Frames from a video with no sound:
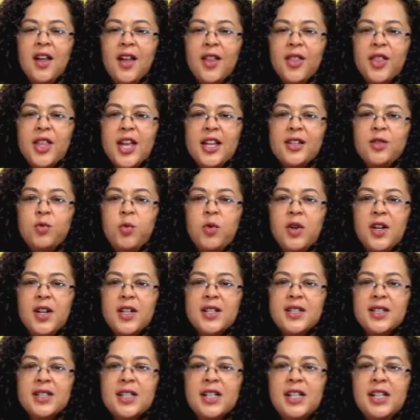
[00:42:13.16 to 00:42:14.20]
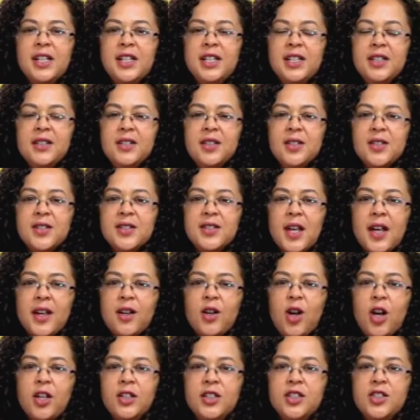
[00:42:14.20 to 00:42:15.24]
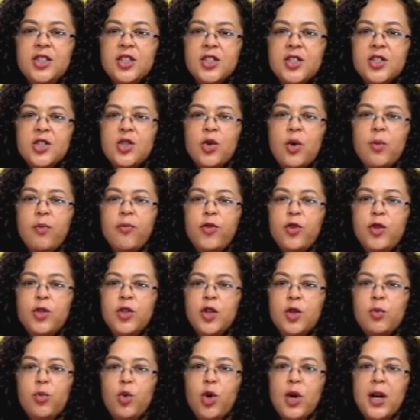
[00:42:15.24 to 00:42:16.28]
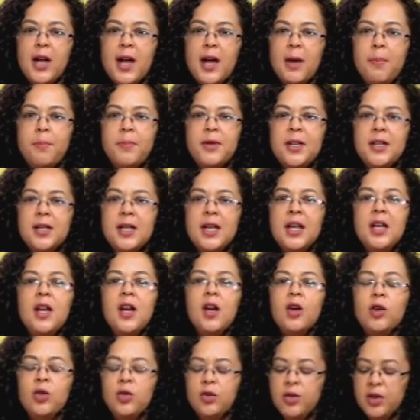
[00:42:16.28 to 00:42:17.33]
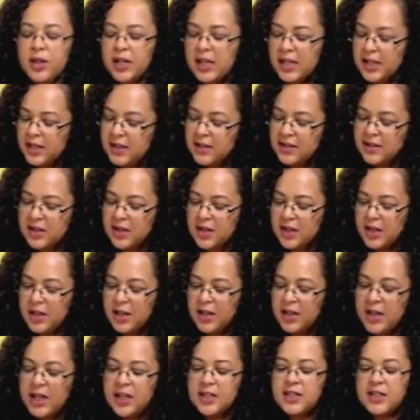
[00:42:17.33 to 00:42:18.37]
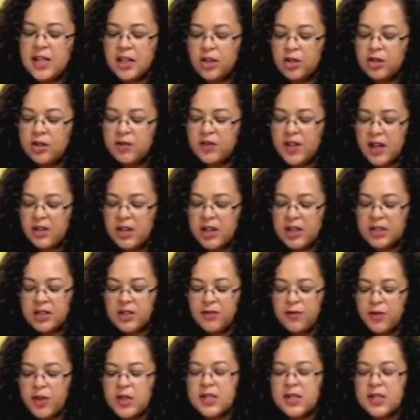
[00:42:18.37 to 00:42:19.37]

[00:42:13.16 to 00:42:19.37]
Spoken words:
That was clinical psychologist Nomfundo Mogapi, who is the executive director for the